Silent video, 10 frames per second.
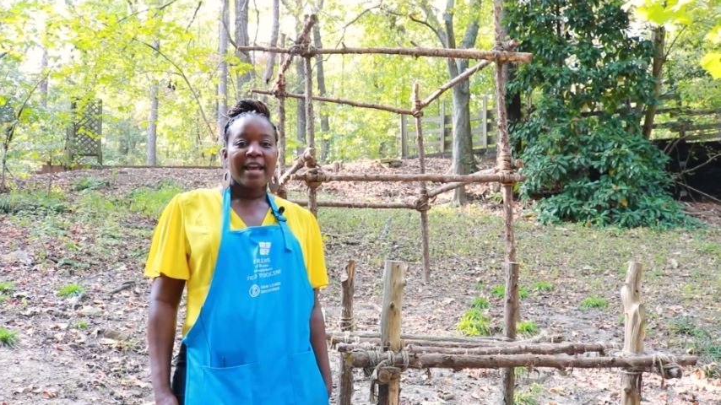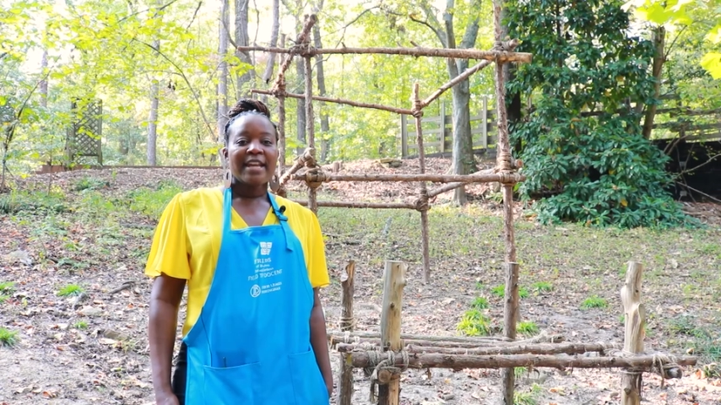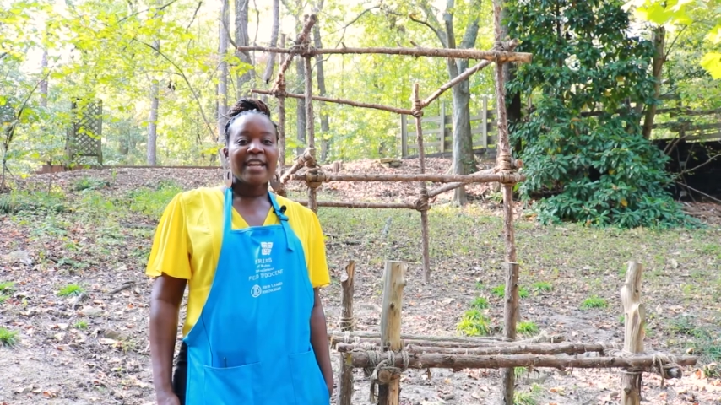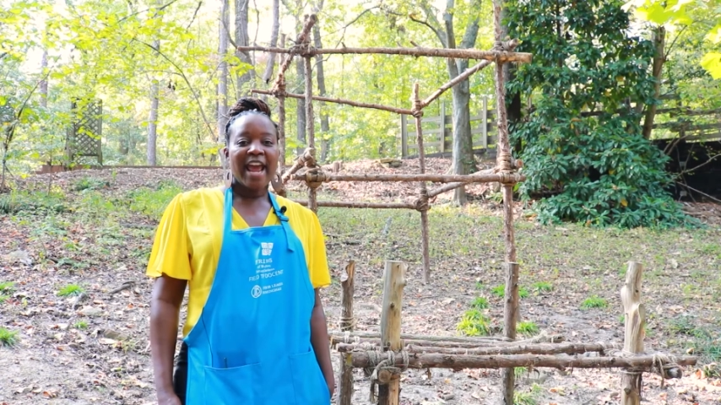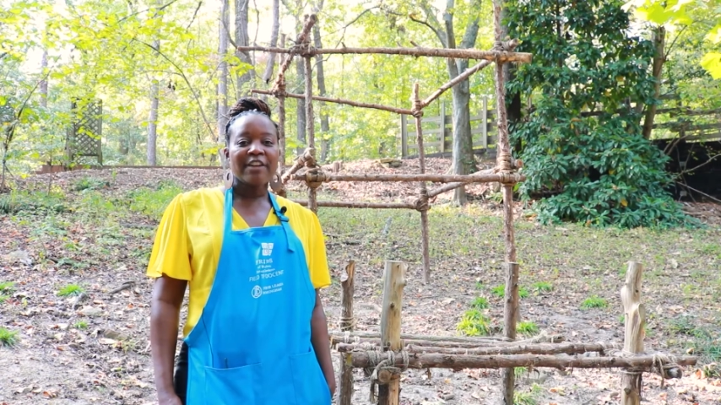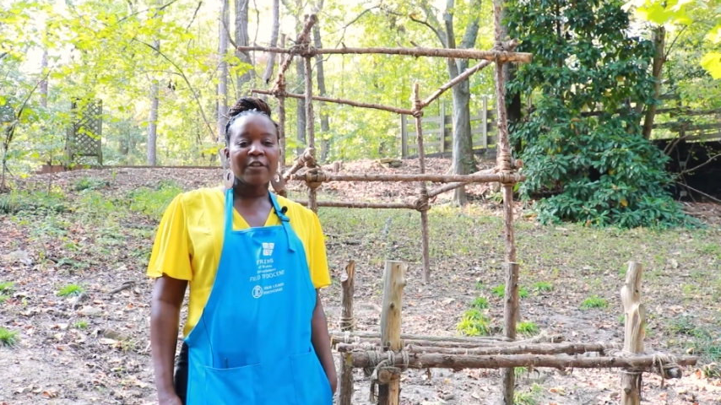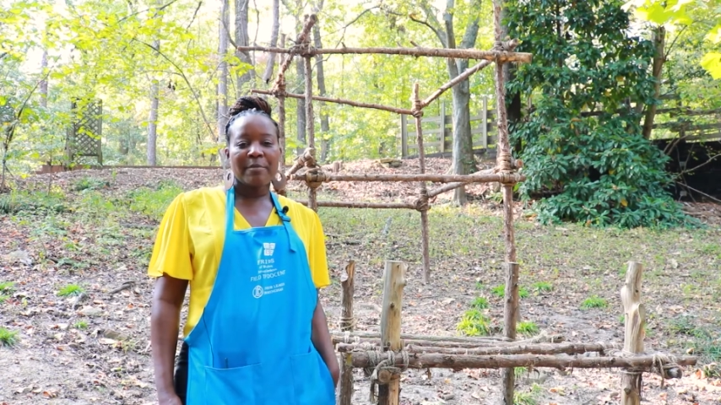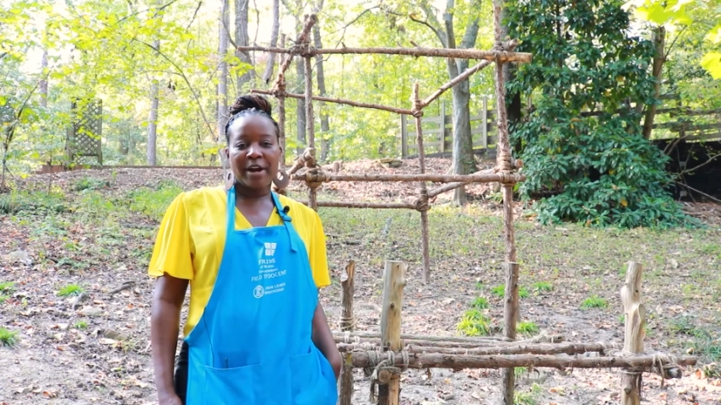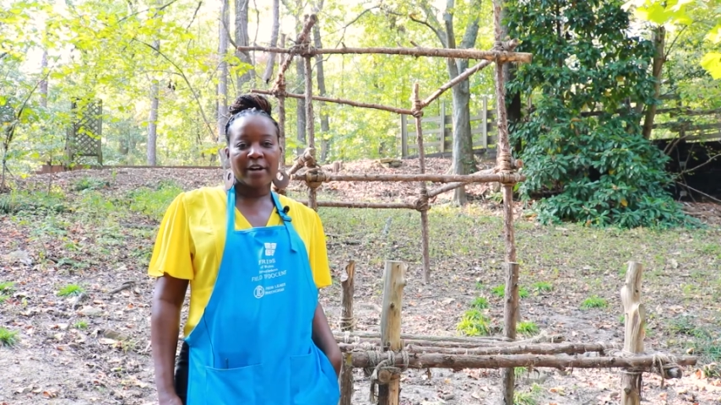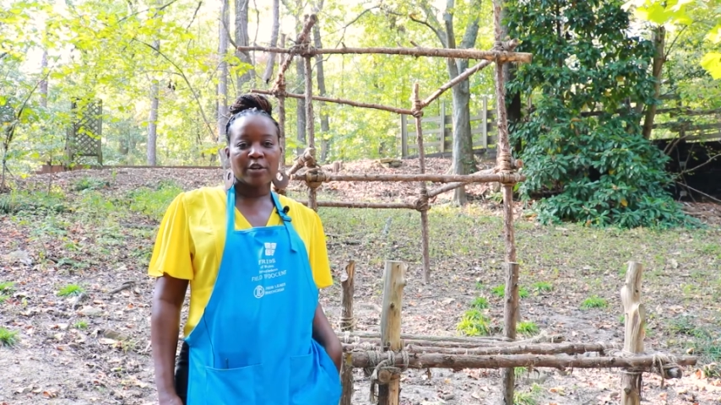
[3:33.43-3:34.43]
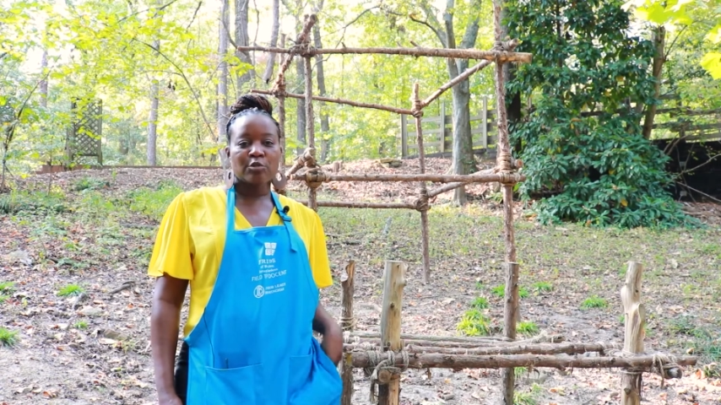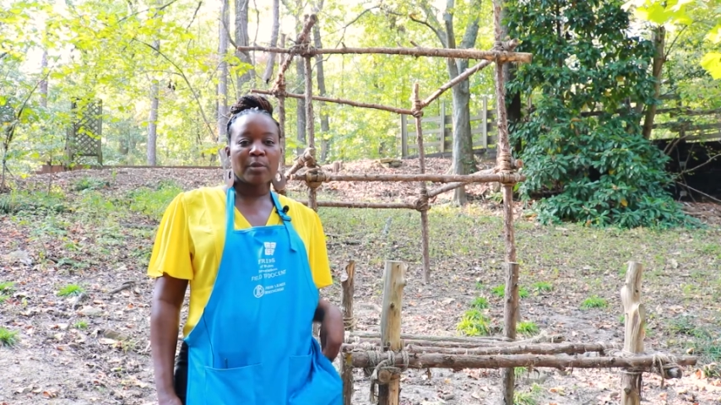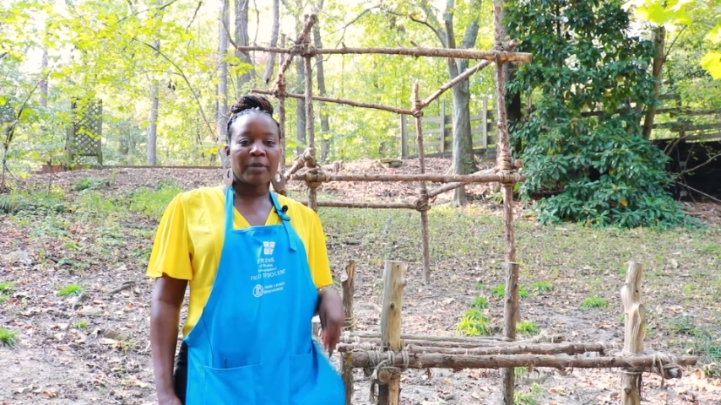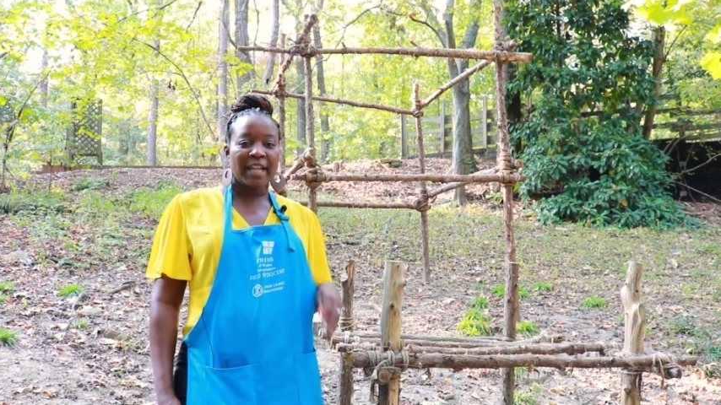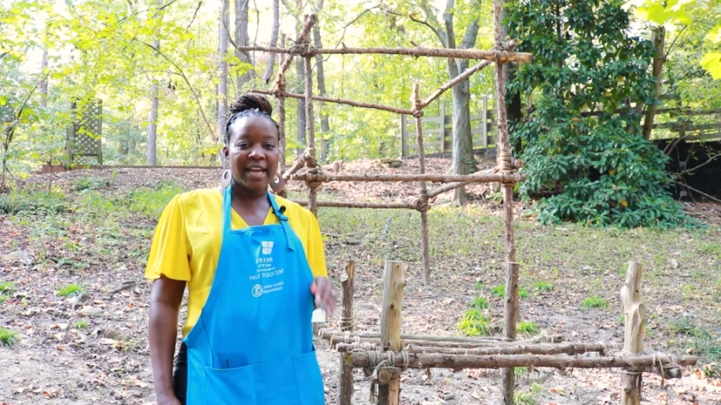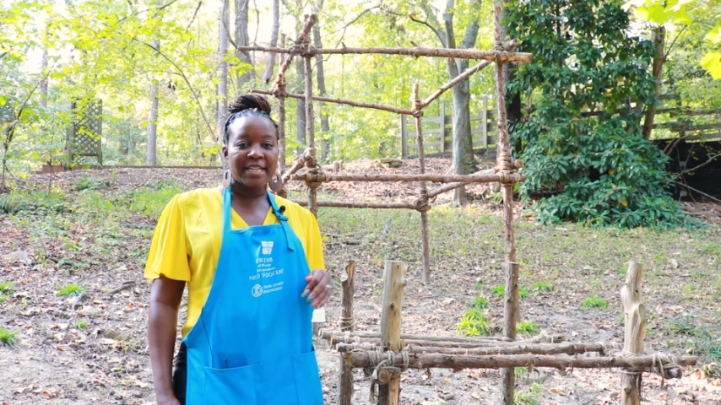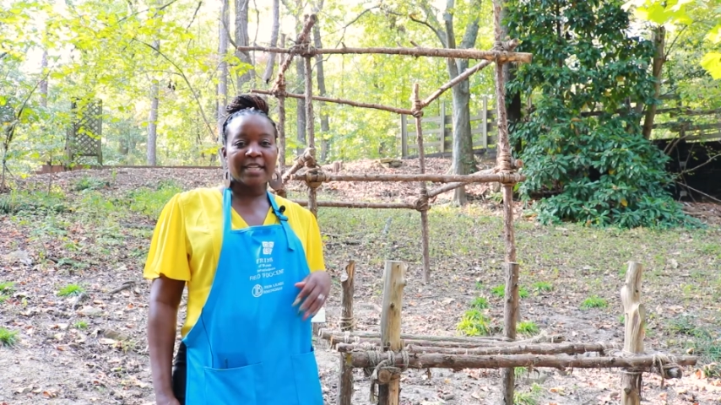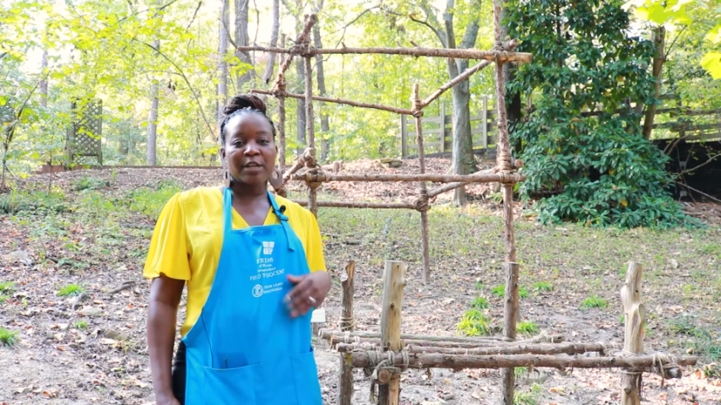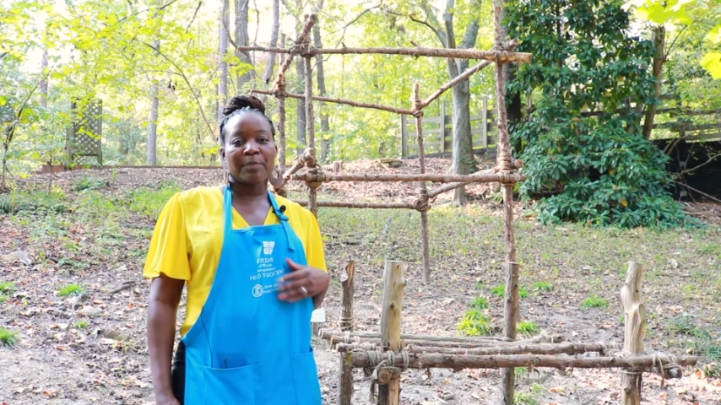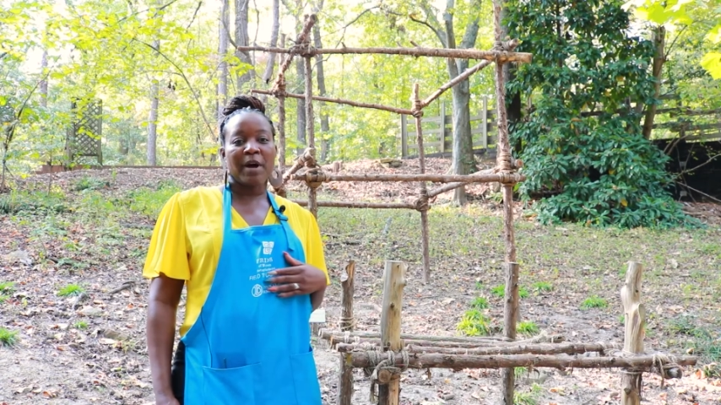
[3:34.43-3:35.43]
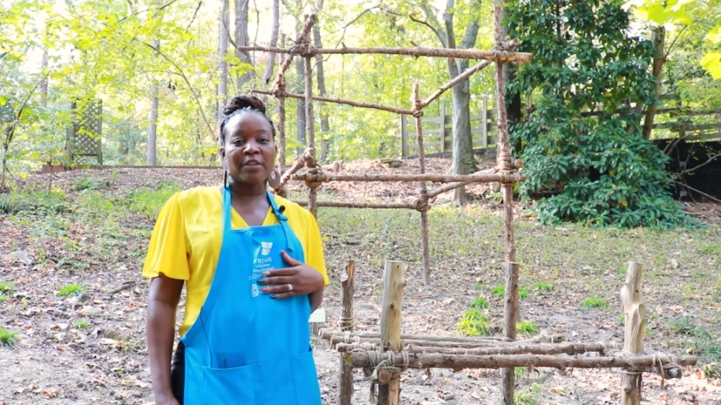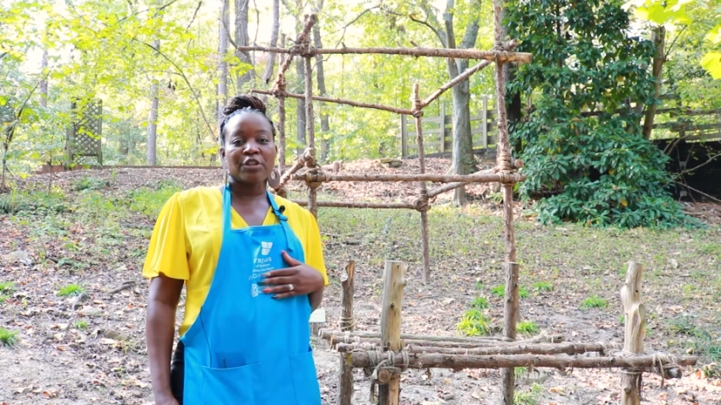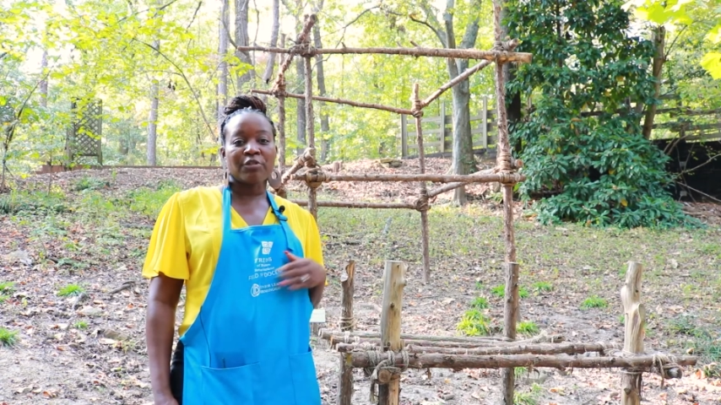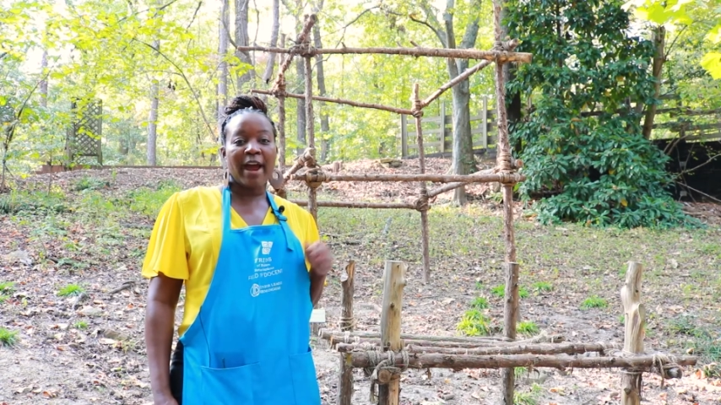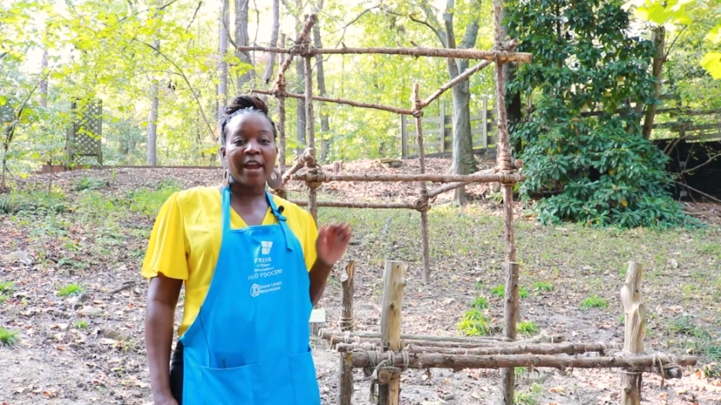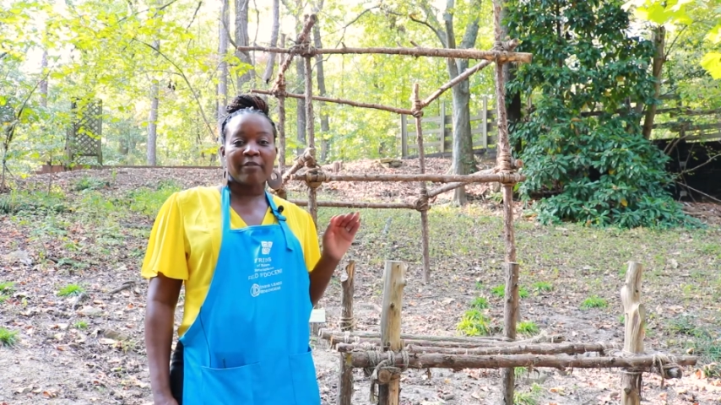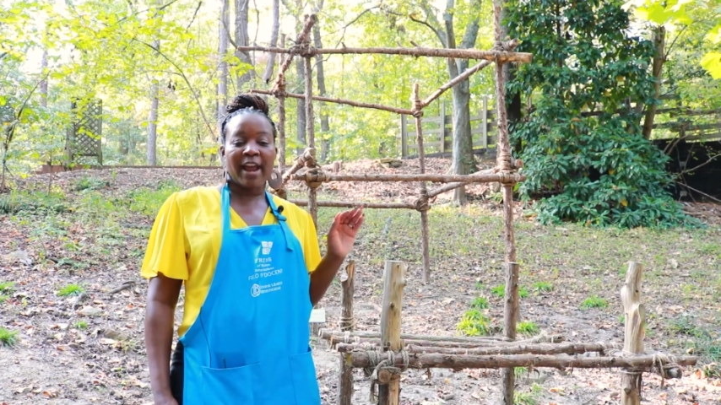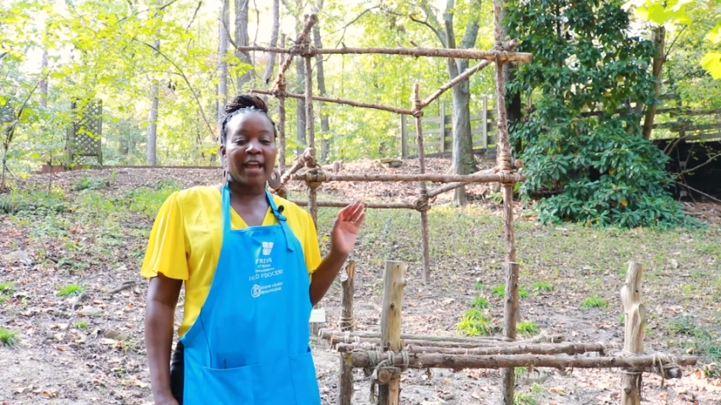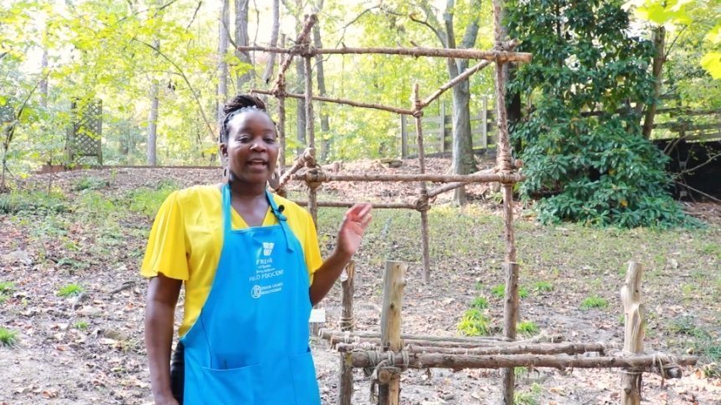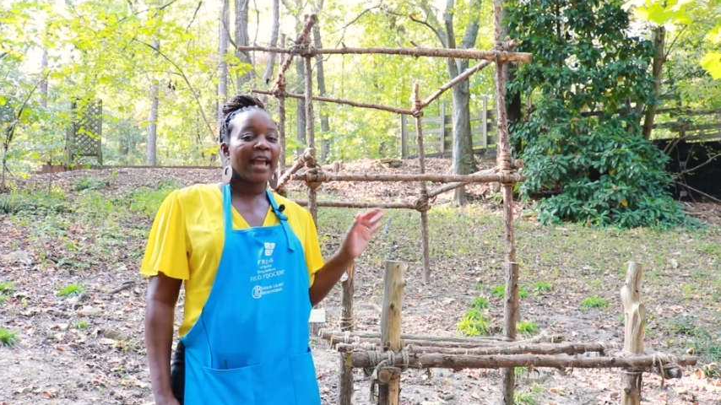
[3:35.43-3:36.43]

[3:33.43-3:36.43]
Native Americans would place it upon the drying rack